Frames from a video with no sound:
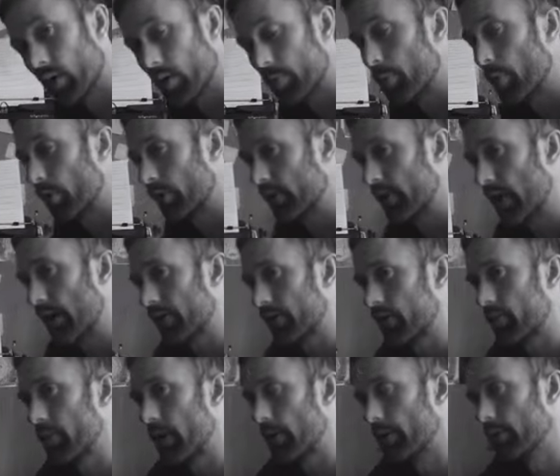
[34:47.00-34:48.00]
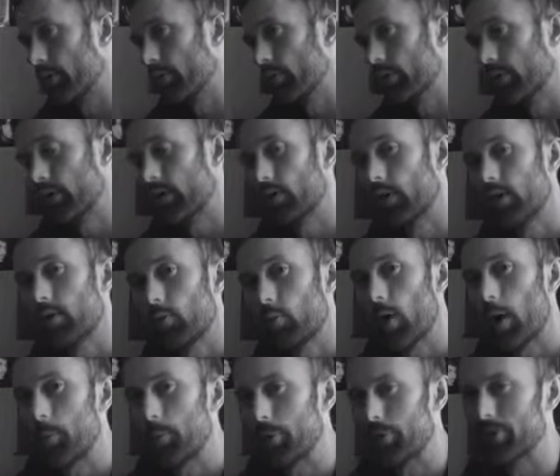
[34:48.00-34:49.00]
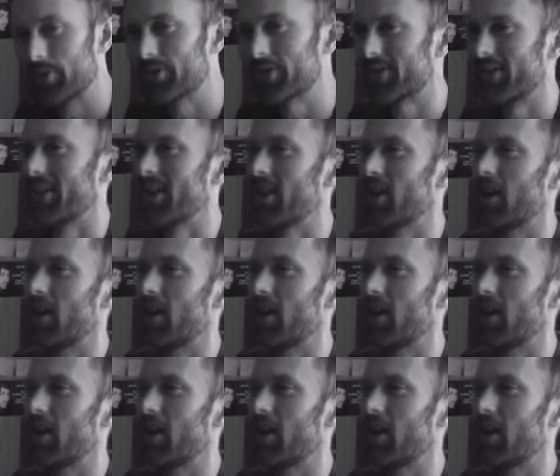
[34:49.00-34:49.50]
a lot of podcasts about nuclear weapons,